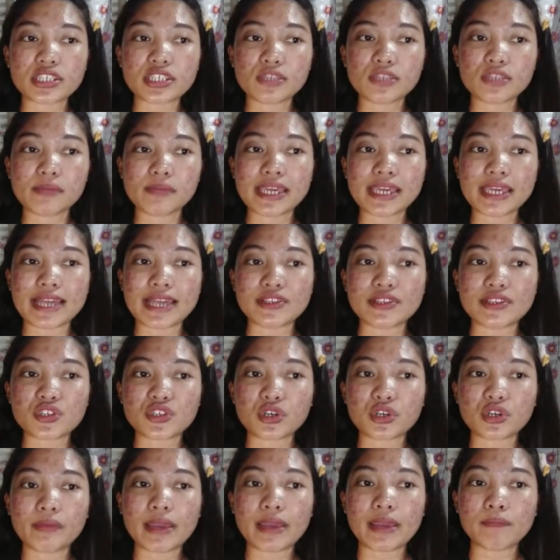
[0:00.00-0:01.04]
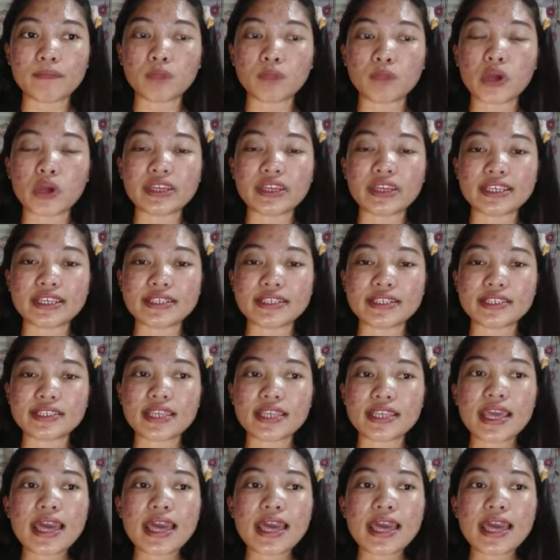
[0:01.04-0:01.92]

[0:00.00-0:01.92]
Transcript: to be answered by employees,